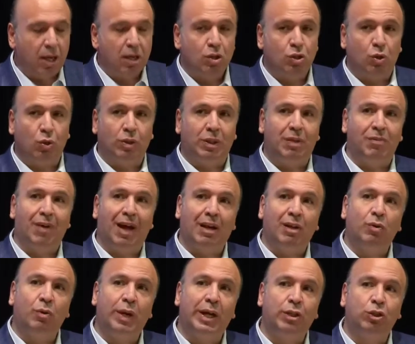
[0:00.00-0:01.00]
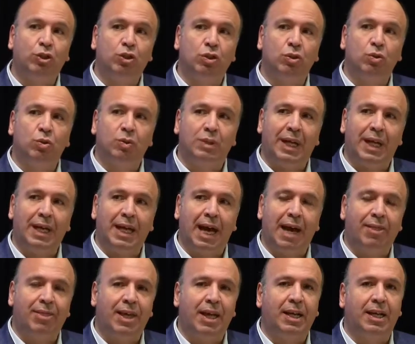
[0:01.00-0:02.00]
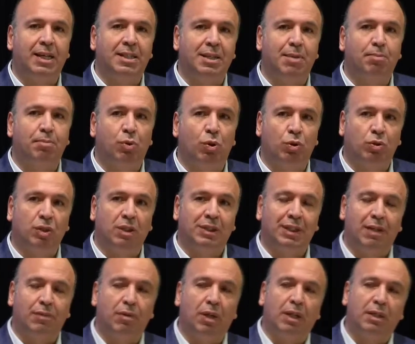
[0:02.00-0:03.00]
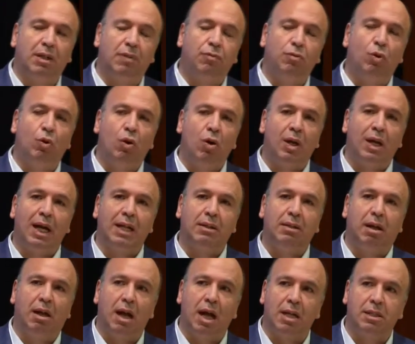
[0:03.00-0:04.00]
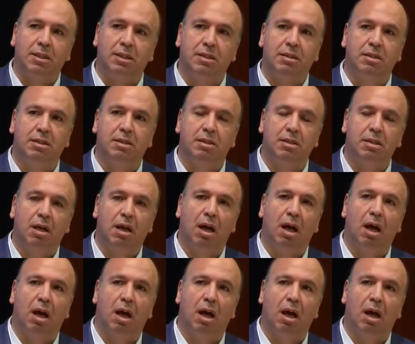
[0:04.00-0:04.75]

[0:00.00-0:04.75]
So devaluation today, I think, is important. If you look at the last